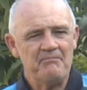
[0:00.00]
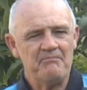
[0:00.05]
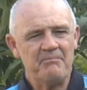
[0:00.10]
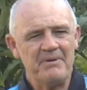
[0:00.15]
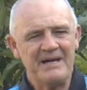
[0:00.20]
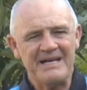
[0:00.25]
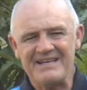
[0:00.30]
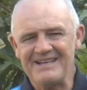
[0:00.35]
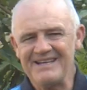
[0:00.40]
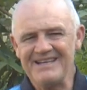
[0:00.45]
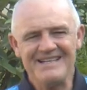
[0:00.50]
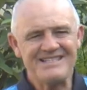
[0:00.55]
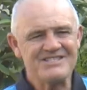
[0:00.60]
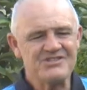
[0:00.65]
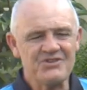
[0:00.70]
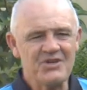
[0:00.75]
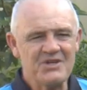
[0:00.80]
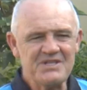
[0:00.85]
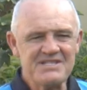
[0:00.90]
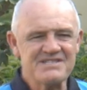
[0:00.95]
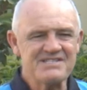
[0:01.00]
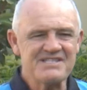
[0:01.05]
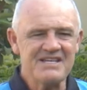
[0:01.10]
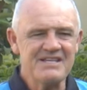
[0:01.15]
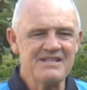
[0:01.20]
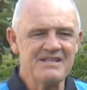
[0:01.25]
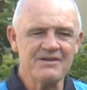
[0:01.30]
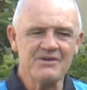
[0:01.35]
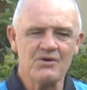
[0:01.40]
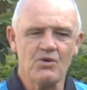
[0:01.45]
But it's not to say
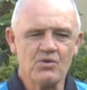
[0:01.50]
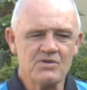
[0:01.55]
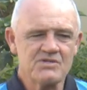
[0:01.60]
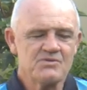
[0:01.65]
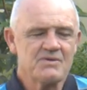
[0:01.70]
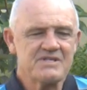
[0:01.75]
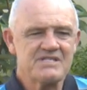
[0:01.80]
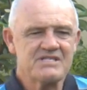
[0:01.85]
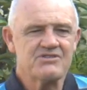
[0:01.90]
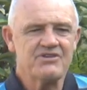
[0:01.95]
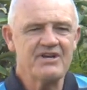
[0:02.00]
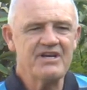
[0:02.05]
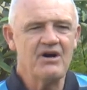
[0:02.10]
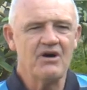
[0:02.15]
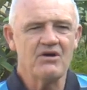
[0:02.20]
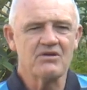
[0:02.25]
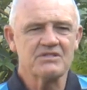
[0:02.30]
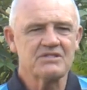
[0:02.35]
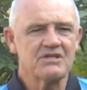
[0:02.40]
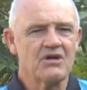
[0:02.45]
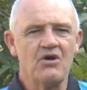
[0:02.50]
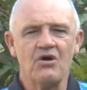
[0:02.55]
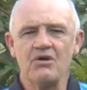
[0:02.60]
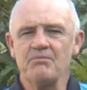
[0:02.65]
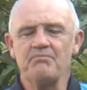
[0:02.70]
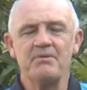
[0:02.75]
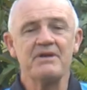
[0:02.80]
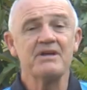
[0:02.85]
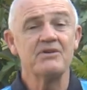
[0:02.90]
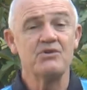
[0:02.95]
that a horse with string halt
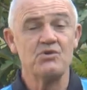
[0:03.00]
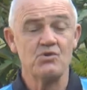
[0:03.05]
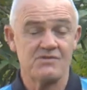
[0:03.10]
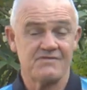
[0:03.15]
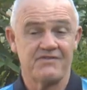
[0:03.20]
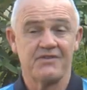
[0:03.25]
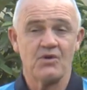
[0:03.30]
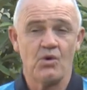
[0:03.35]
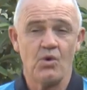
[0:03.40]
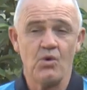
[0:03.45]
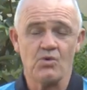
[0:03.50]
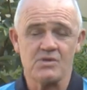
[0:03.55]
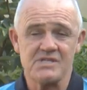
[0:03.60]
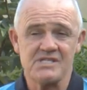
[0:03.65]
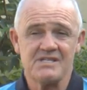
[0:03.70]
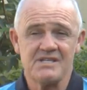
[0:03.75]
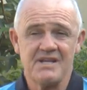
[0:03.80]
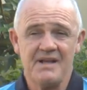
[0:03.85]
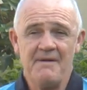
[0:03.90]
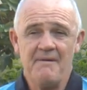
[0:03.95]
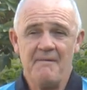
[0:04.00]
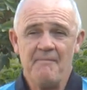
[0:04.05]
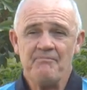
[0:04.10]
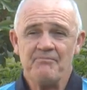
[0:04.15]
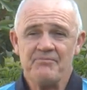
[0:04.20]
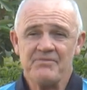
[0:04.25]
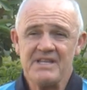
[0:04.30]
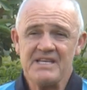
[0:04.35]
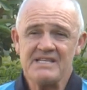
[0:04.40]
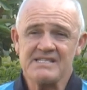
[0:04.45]
can't be a useful horse.
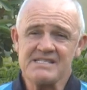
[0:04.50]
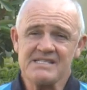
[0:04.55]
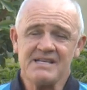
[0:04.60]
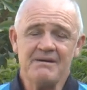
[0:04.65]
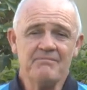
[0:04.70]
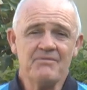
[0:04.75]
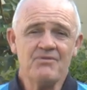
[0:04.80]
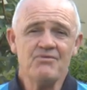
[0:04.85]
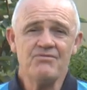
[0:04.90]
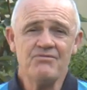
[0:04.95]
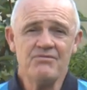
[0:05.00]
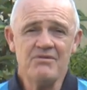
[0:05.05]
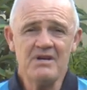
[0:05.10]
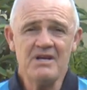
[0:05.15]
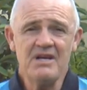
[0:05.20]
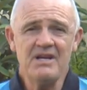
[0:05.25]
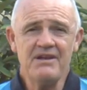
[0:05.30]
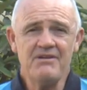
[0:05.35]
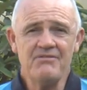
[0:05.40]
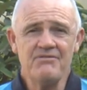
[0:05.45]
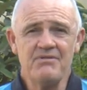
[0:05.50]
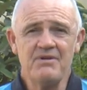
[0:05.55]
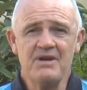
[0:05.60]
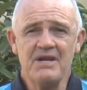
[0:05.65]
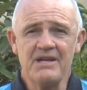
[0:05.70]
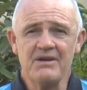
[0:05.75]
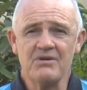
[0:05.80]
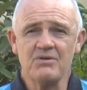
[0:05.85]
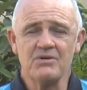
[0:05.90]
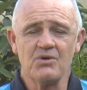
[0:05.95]
There's some really,
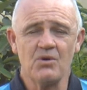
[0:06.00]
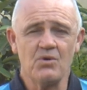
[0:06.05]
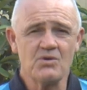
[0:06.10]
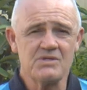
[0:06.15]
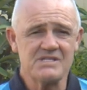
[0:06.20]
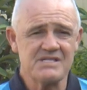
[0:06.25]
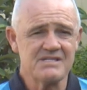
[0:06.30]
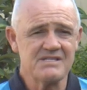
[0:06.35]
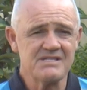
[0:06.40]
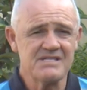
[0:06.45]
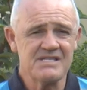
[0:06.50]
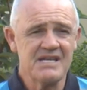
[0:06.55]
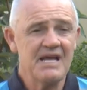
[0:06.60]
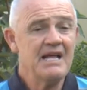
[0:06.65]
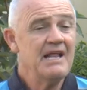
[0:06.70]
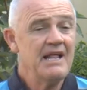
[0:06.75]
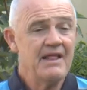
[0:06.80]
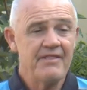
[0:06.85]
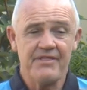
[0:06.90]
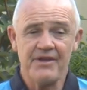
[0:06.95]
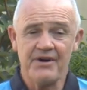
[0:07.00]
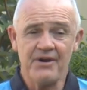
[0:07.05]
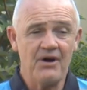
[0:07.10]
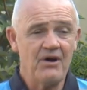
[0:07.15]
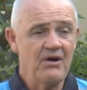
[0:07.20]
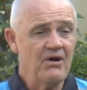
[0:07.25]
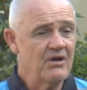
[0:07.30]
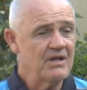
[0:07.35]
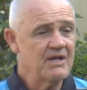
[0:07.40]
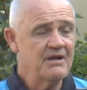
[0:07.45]
really good horses that
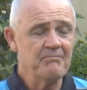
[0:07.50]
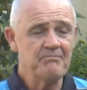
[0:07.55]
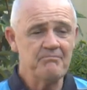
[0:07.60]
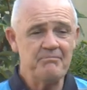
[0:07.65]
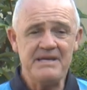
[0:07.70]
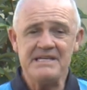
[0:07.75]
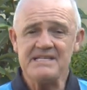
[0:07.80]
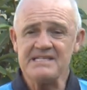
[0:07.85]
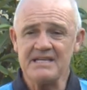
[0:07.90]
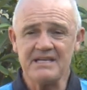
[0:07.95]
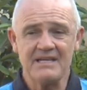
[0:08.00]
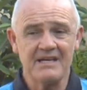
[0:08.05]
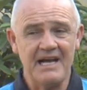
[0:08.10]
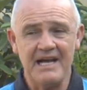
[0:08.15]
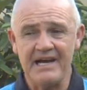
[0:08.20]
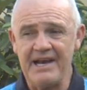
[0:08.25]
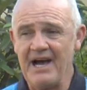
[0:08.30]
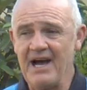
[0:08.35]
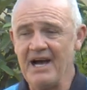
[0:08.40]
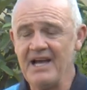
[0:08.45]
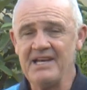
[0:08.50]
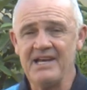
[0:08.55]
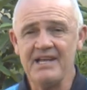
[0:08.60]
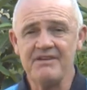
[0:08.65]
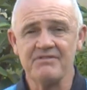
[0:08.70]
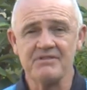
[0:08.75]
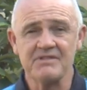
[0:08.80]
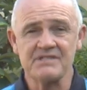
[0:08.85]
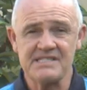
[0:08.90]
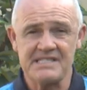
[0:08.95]
are competing at high
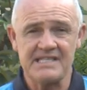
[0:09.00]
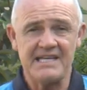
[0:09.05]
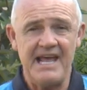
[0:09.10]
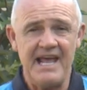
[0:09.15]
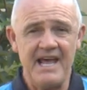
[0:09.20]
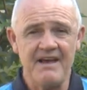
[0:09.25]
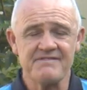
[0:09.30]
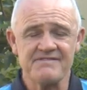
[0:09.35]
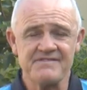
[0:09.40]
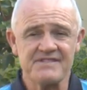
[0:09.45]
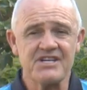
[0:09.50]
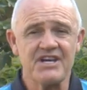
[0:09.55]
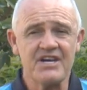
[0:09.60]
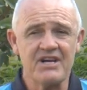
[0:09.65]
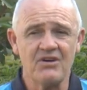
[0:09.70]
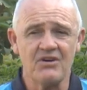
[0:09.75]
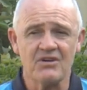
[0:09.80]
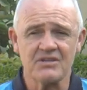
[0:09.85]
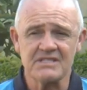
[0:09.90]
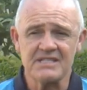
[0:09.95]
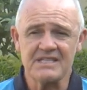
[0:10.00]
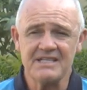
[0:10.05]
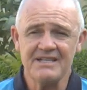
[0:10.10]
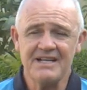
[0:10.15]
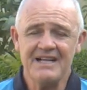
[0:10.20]
levels that have string halt.